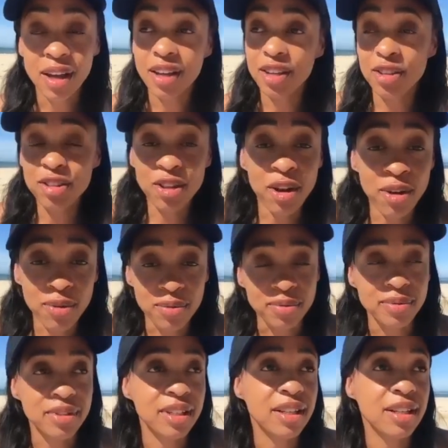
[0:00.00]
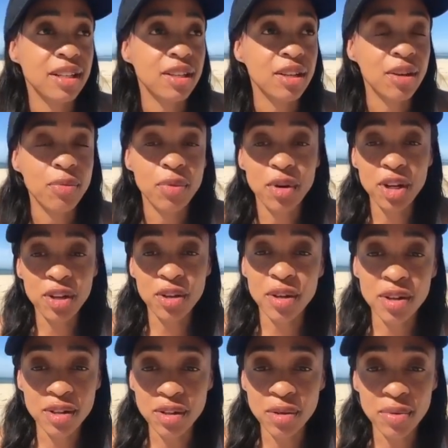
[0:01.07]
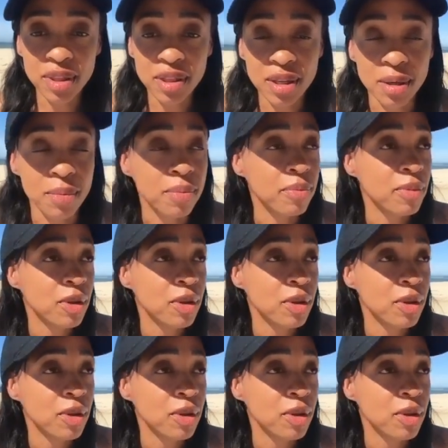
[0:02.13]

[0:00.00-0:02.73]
You don't. What are you going to do with them?